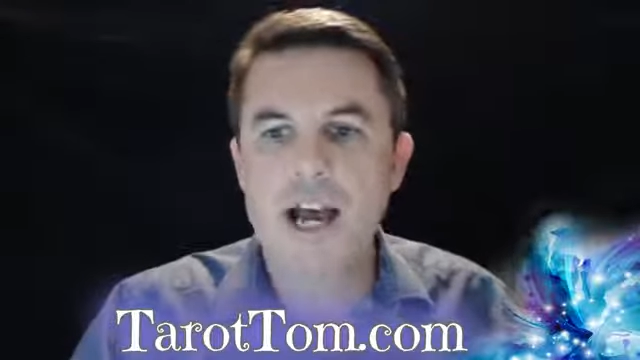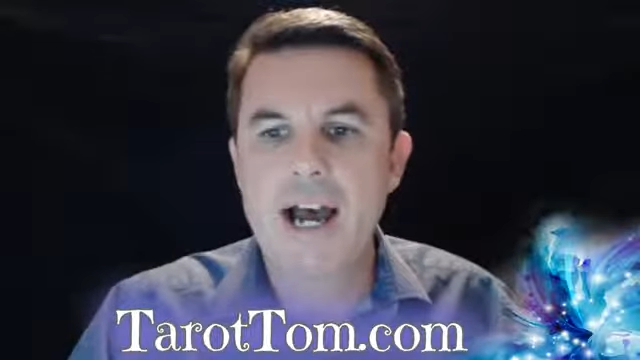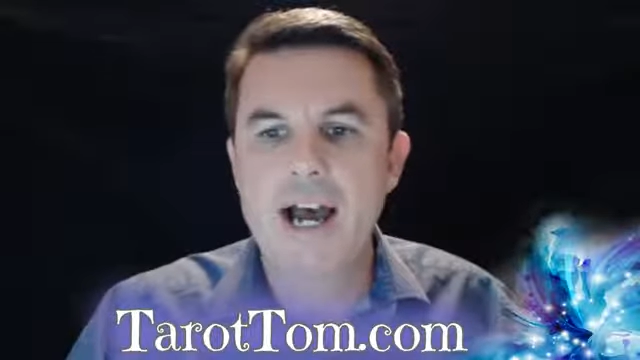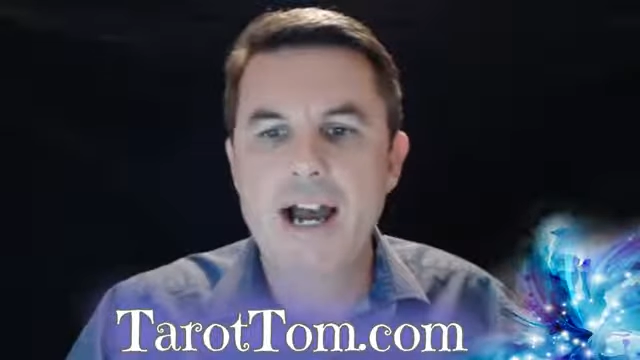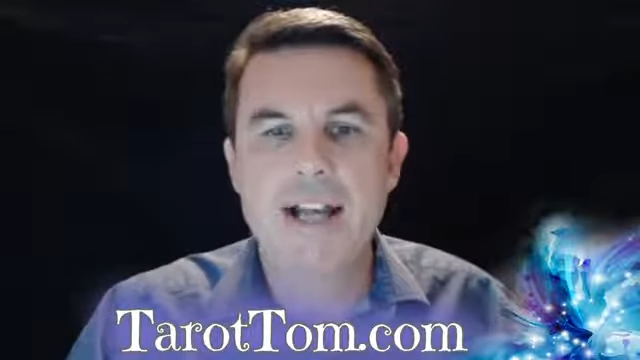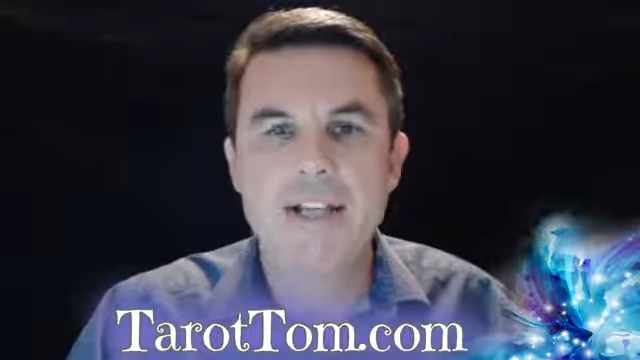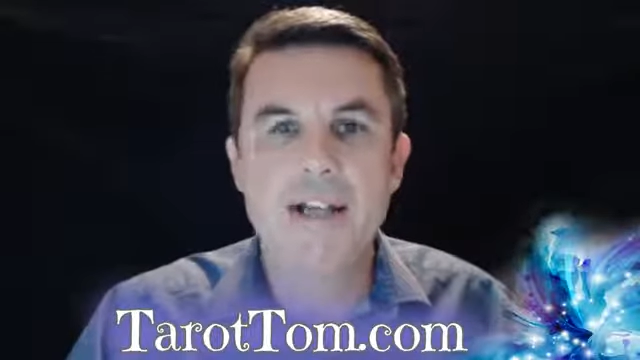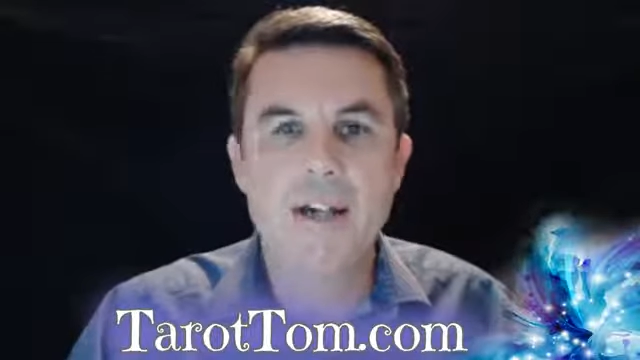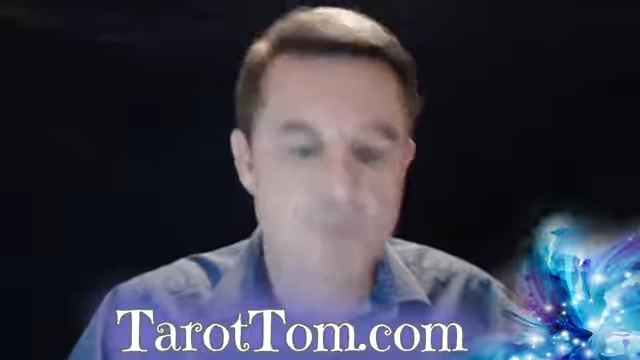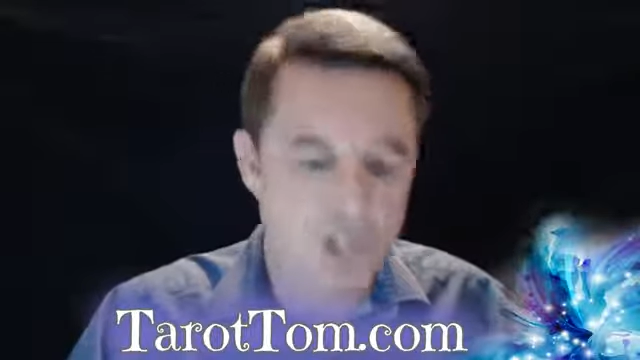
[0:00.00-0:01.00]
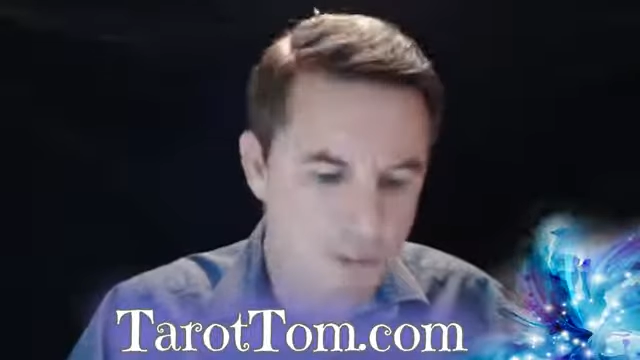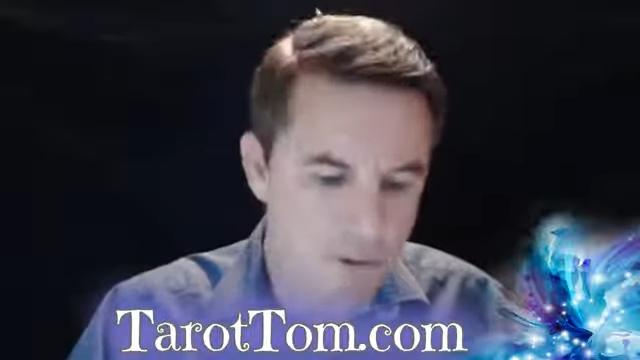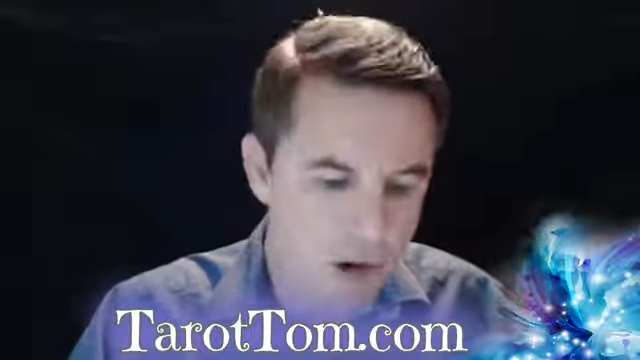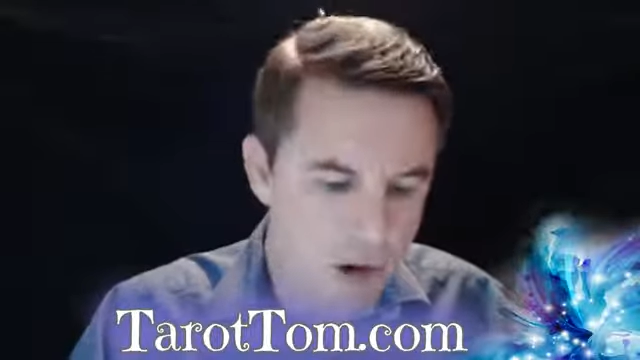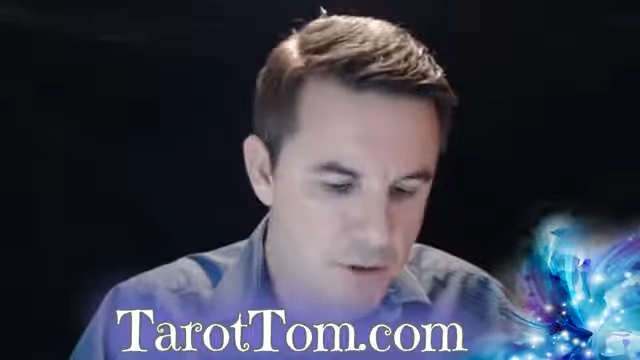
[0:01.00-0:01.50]
And Gemma
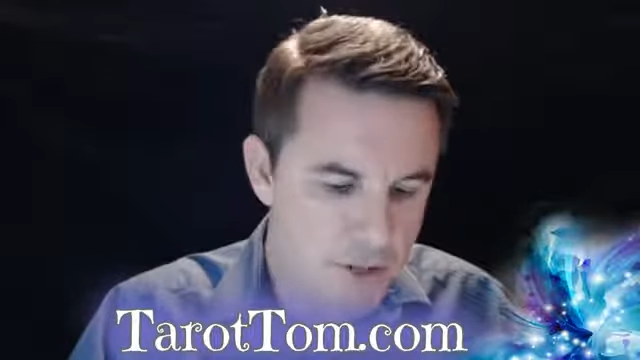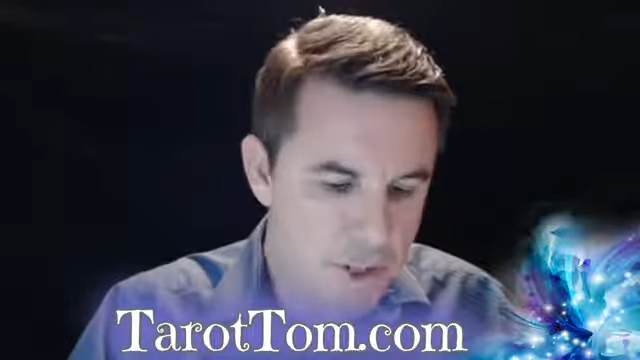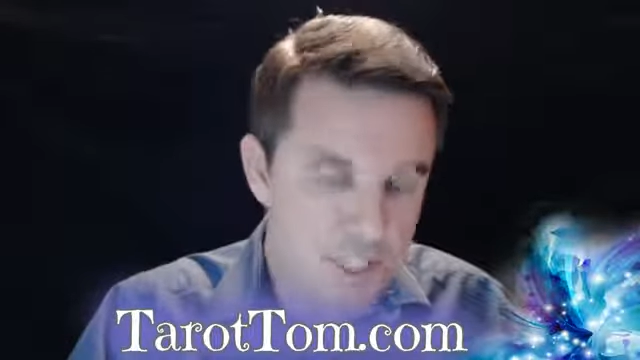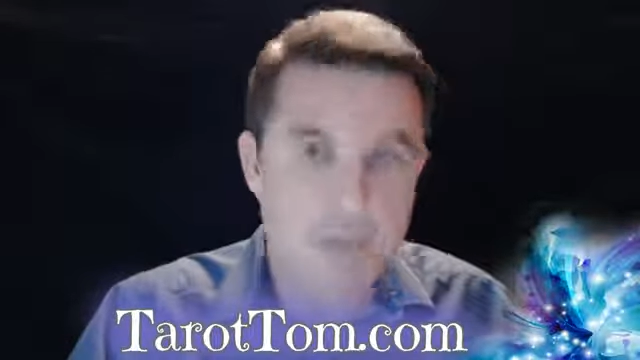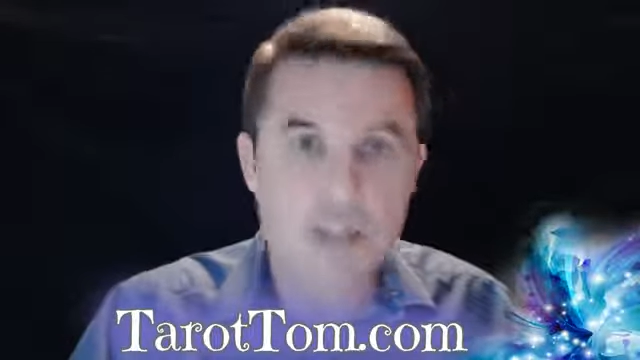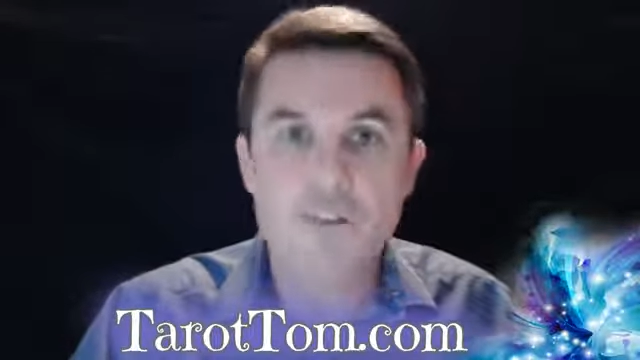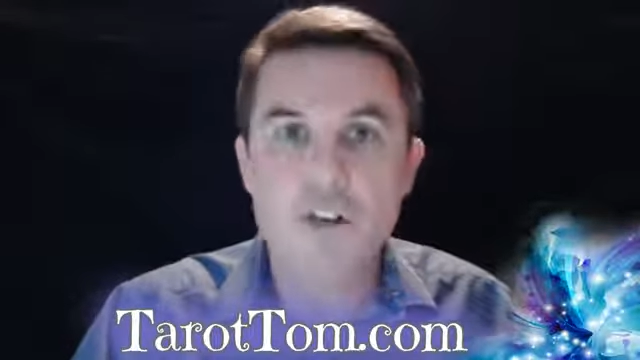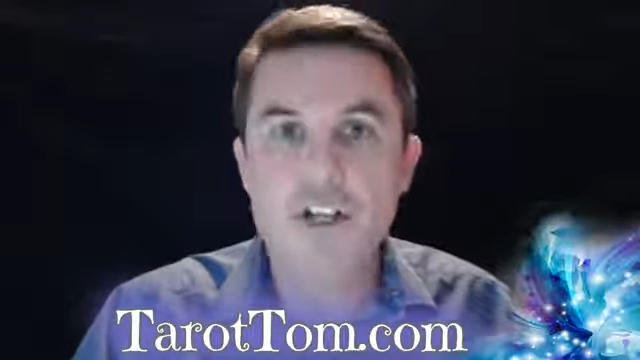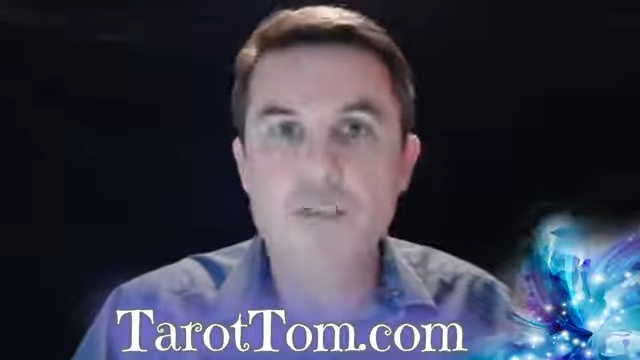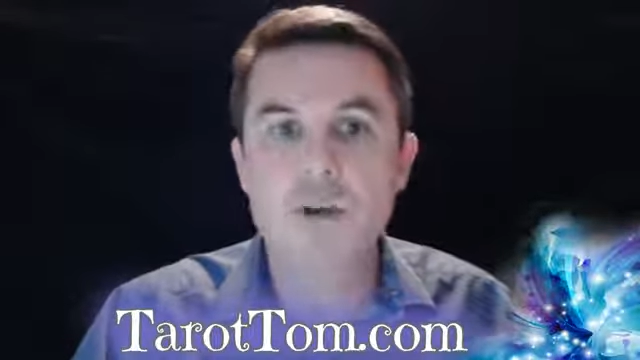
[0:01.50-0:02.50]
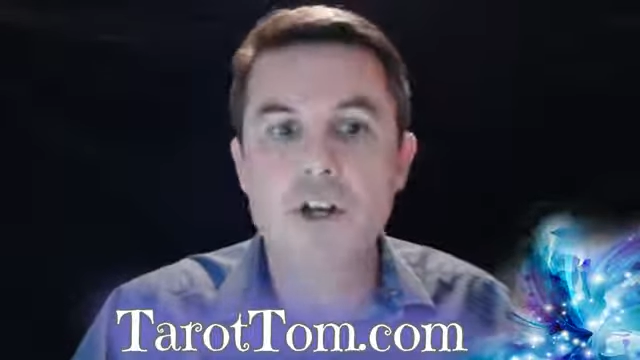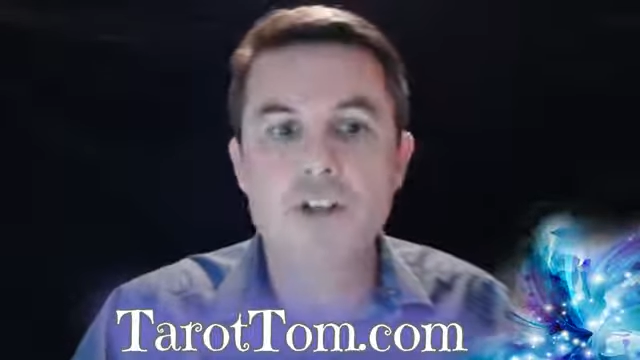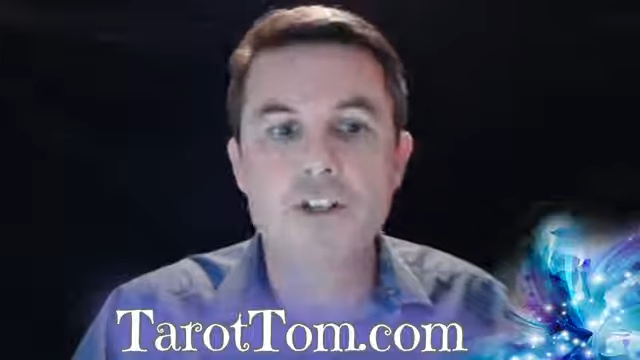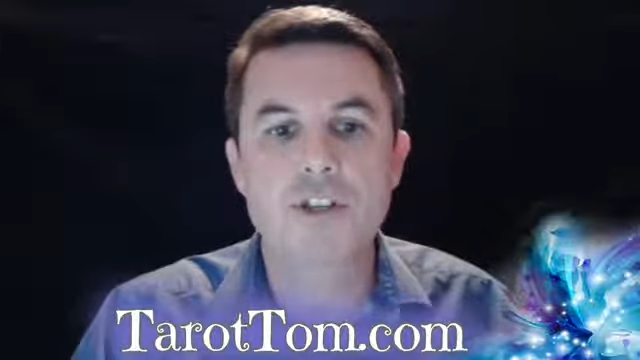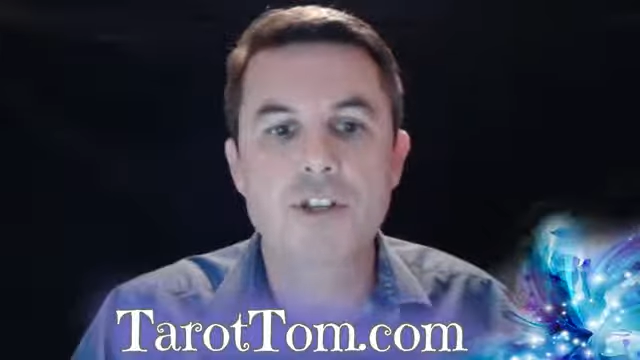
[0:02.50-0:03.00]
Rose is going to be the first
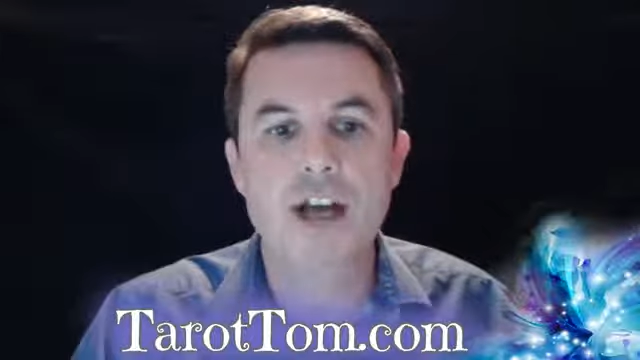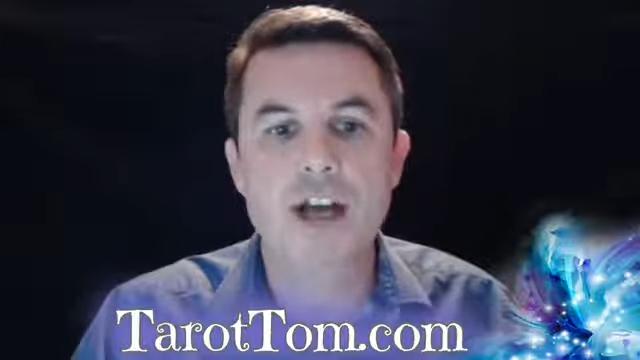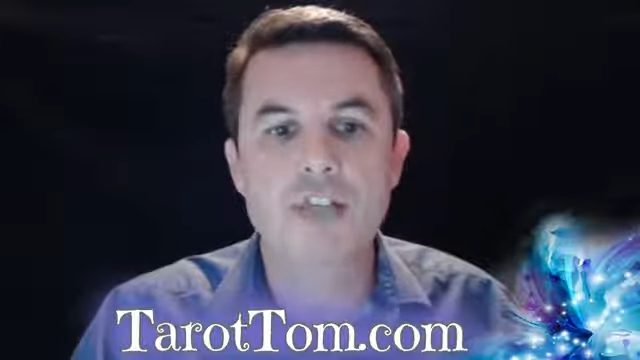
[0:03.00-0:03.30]
person that,